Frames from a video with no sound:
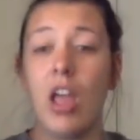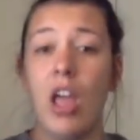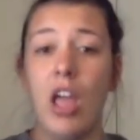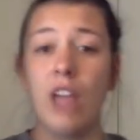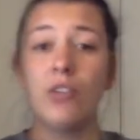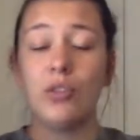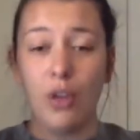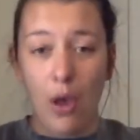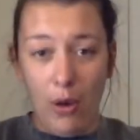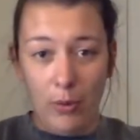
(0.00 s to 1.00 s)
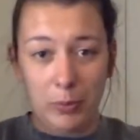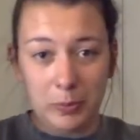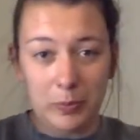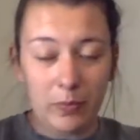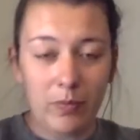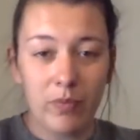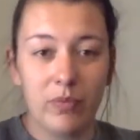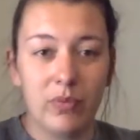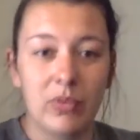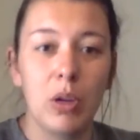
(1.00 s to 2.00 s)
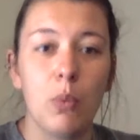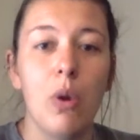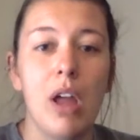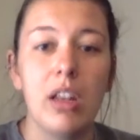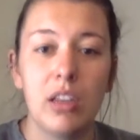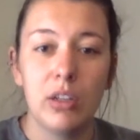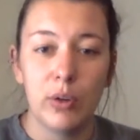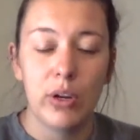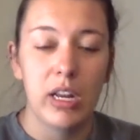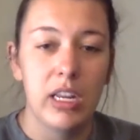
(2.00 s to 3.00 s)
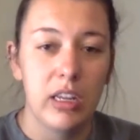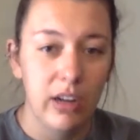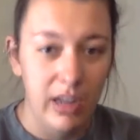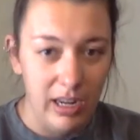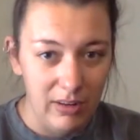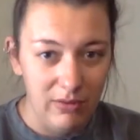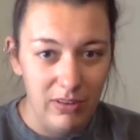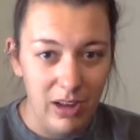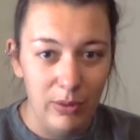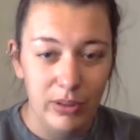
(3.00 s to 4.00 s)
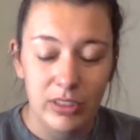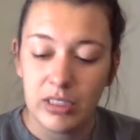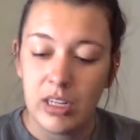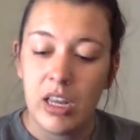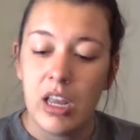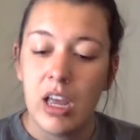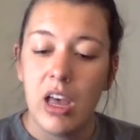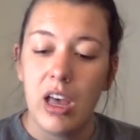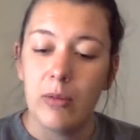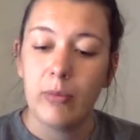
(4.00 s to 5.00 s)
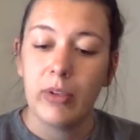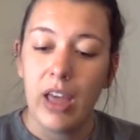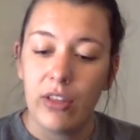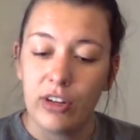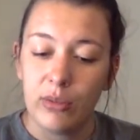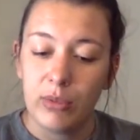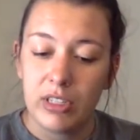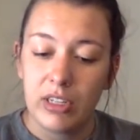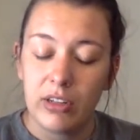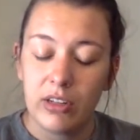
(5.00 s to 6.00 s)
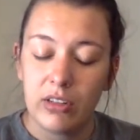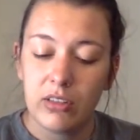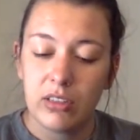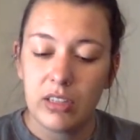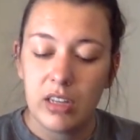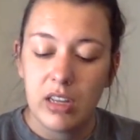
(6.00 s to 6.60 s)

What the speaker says: And so, when creating your hand flowers, gather your materials.